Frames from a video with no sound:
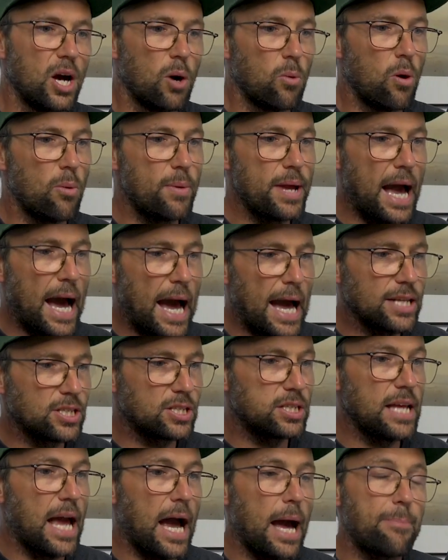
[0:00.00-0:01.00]
What we
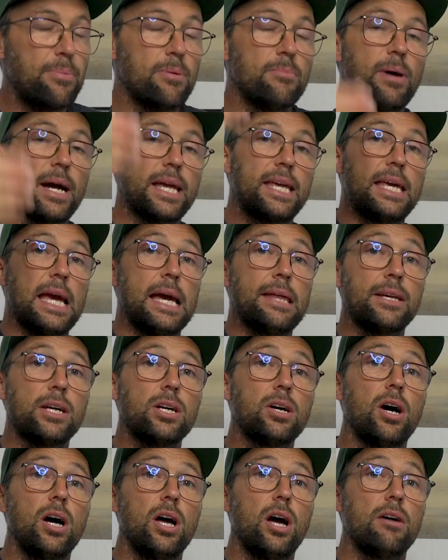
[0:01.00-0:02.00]
actually happen by getting the
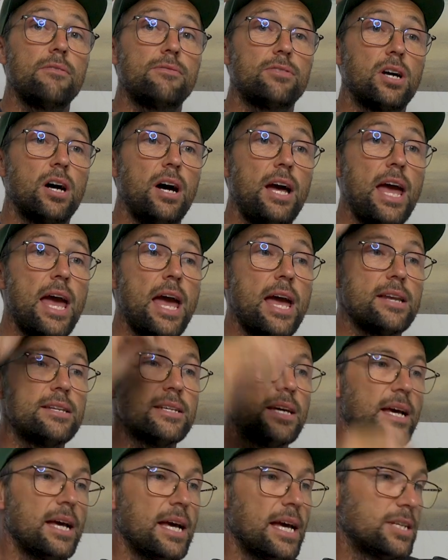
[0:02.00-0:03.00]
kite over our head
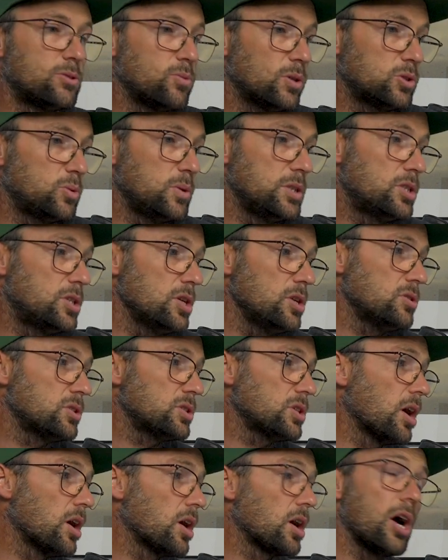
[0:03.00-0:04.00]
is once we do
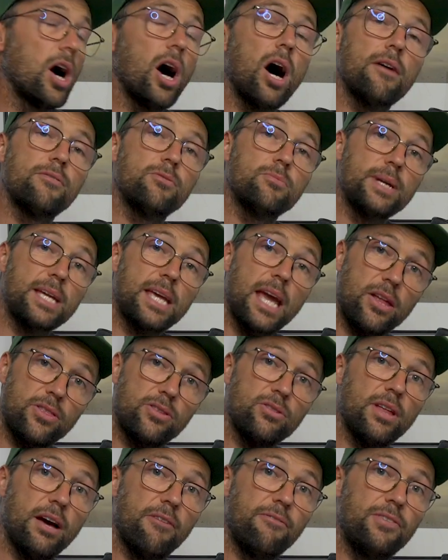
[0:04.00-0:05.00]
start carve and we get
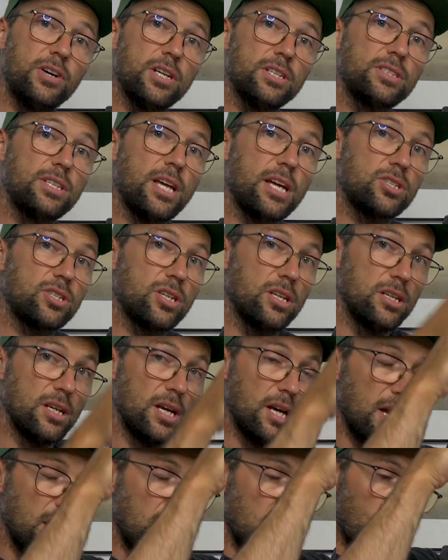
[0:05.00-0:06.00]
through that first section,